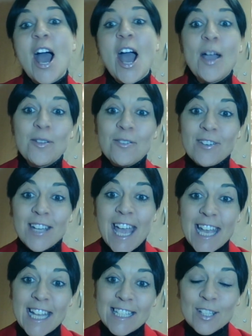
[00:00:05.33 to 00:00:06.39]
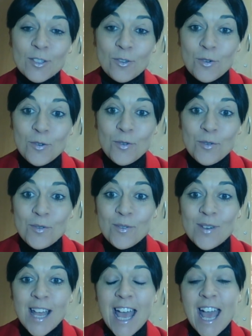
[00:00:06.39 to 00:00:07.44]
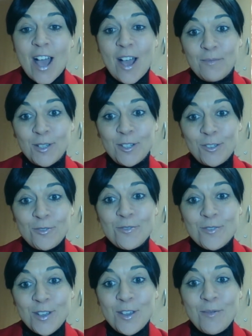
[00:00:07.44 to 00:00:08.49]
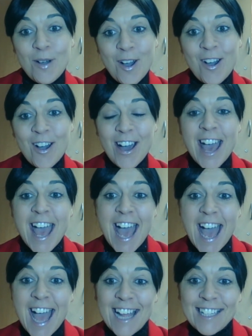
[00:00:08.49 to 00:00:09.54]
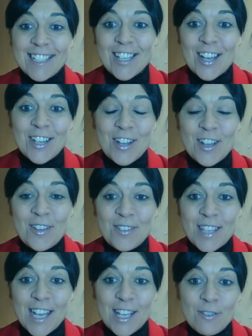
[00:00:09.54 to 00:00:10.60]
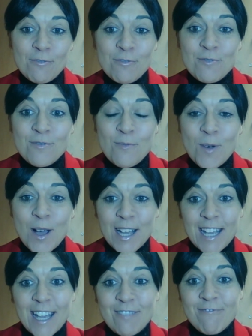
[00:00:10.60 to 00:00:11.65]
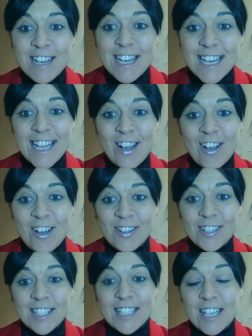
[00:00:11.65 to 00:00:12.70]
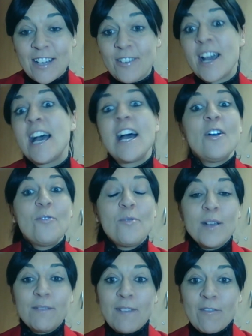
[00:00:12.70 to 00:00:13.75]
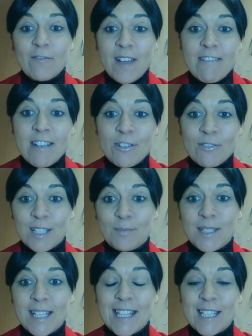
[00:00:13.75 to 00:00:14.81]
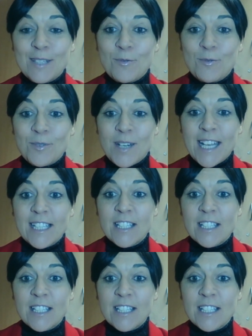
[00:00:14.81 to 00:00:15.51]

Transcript: I hope you're okay in school. I'm sure you are. And I know that you're all working really hard still. Oh, it felt very Christmassy this morning.